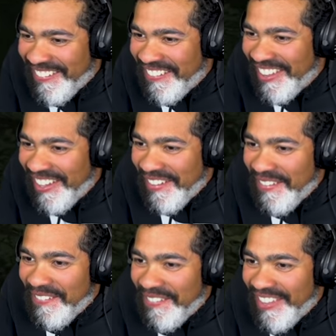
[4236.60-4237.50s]
What, what, what,
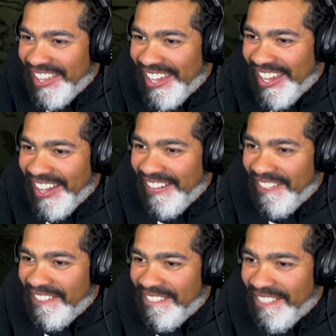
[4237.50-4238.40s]
what's my right
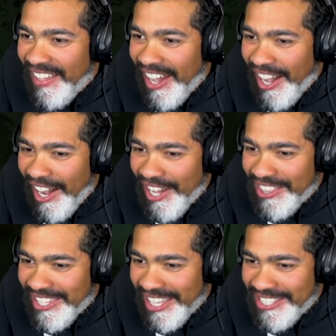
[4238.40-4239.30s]
click? Uh, I
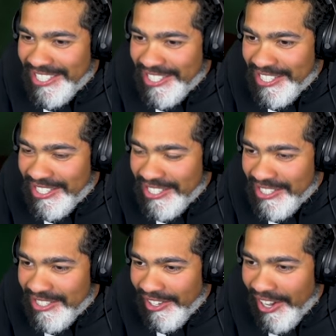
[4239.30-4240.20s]
think that's, that's your
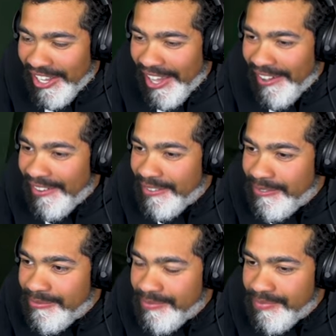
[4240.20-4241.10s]
shield. Yeah. If
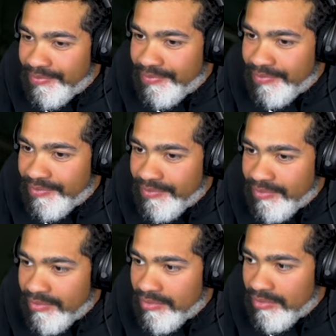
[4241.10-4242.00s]
someone's about to like hit you with
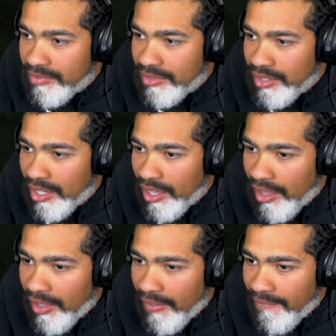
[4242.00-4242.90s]
a sword or something,
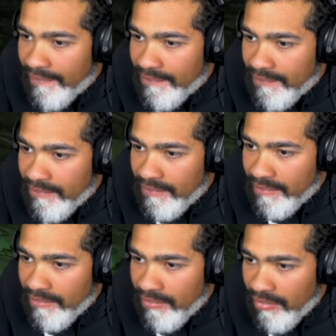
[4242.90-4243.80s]
you can pop that.
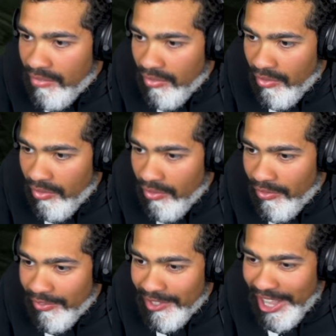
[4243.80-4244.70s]
Uh,
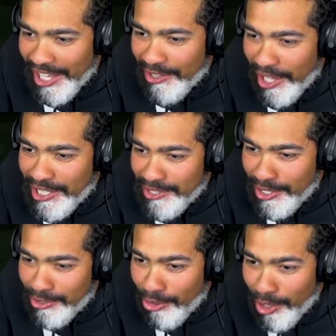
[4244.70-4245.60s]
yeah. Like like since
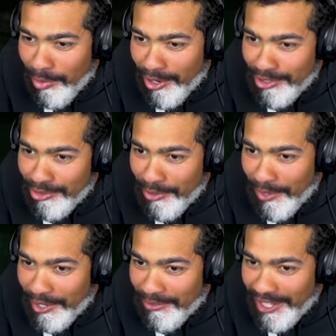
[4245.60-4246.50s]
I just holy watered you in the
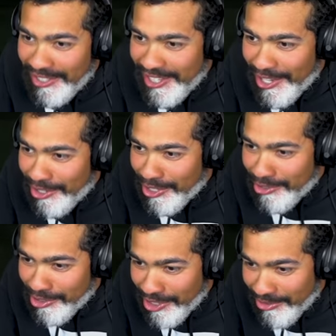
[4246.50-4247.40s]
fucking face, yeah, you could
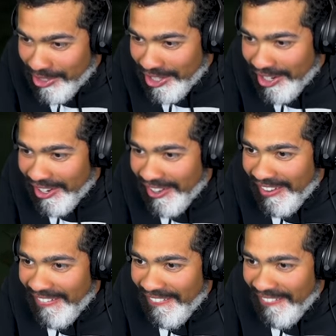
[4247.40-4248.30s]
use a shield. That actually.
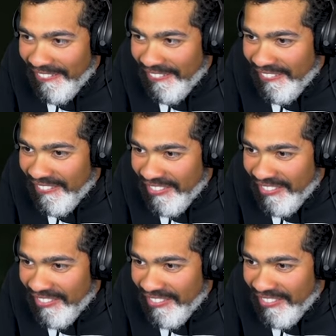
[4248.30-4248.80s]
Oh snap.